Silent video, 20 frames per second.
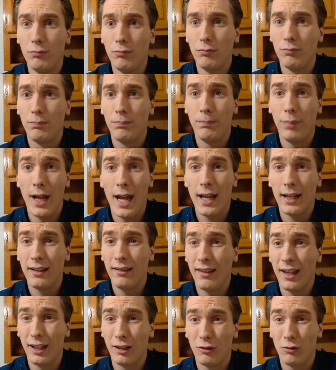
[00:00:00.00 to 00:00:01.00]
back in
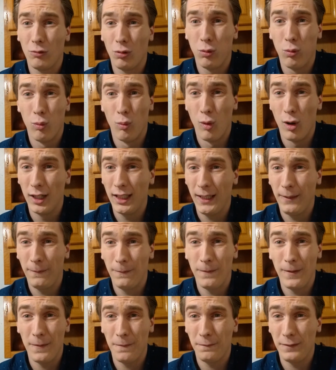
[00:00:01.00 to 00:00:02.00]
like
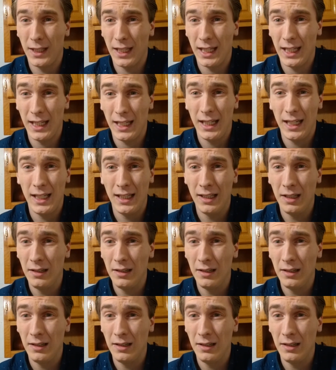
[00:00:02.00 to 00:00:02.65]
2015,